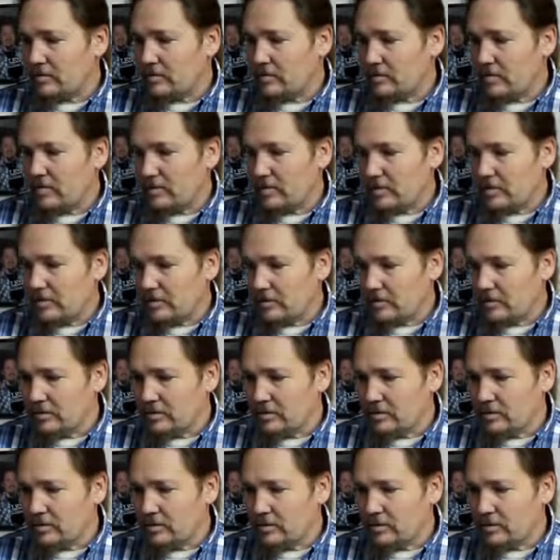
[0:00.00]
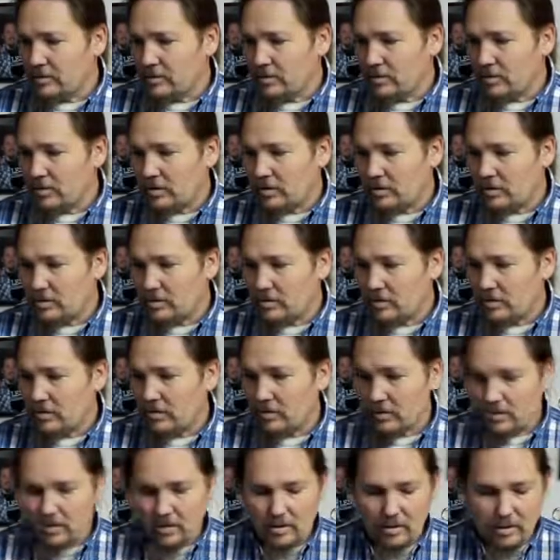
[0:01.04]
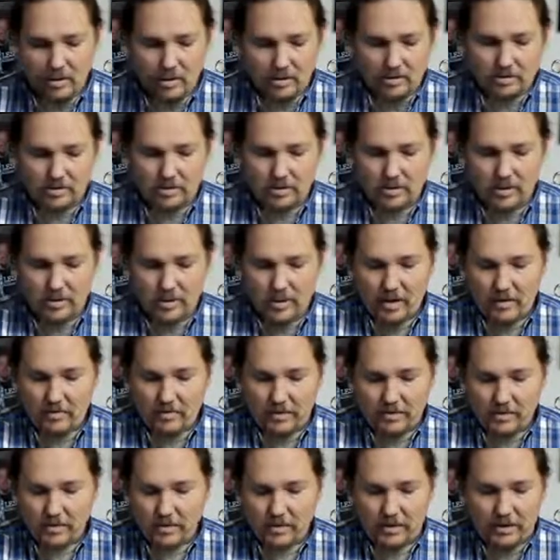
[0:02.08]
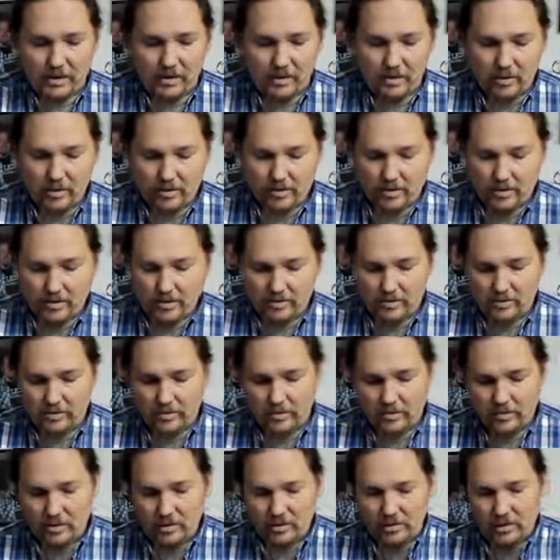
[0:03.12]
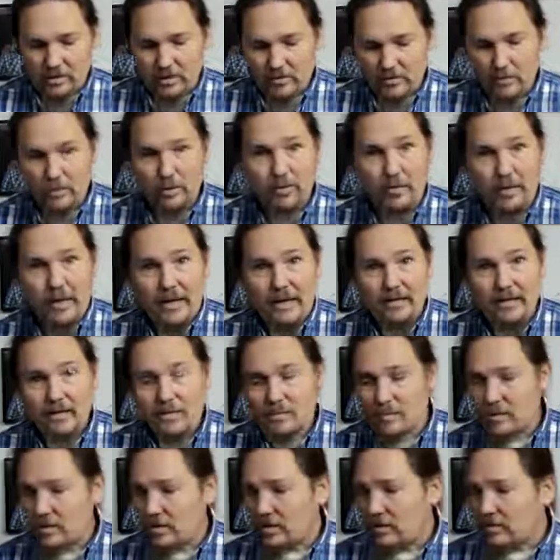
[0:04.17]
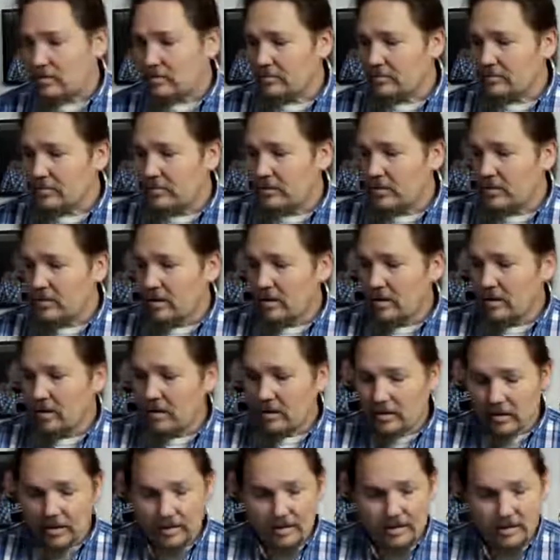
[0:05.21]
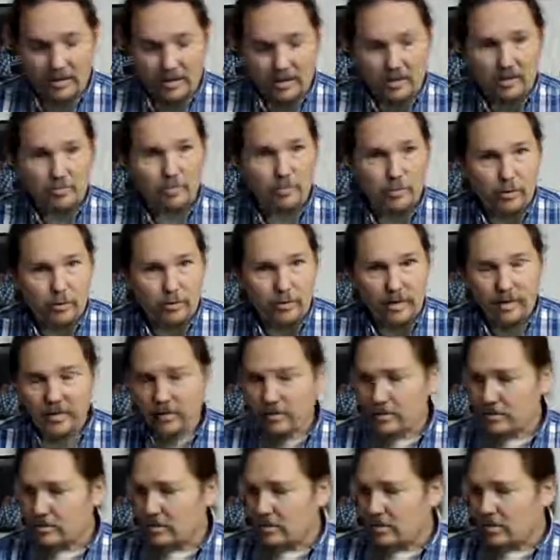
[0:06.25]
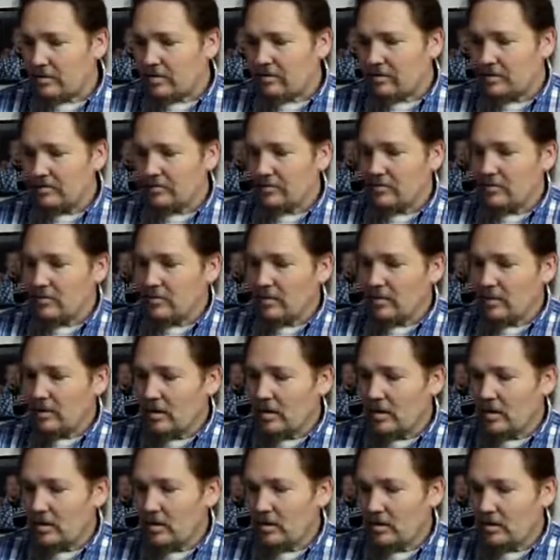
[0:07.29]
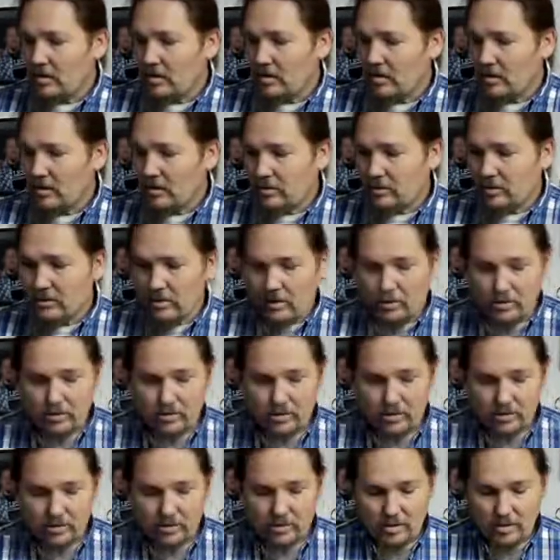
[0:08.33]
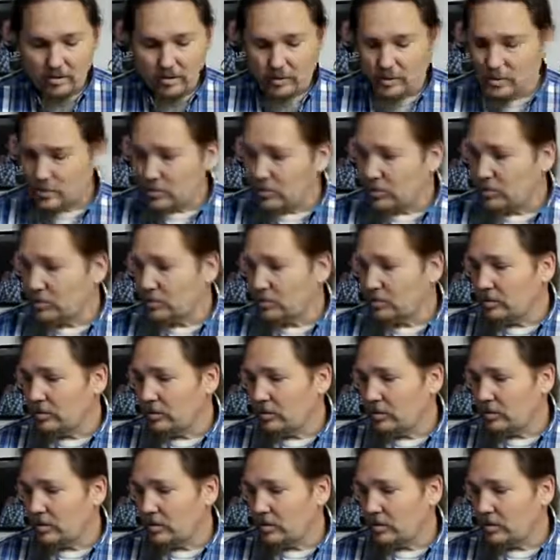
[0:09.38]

So here I'm going to turn switch one on. So now we have this relay on here. So the little blue light comes on, click it again, blue light goes off. You can go to number two.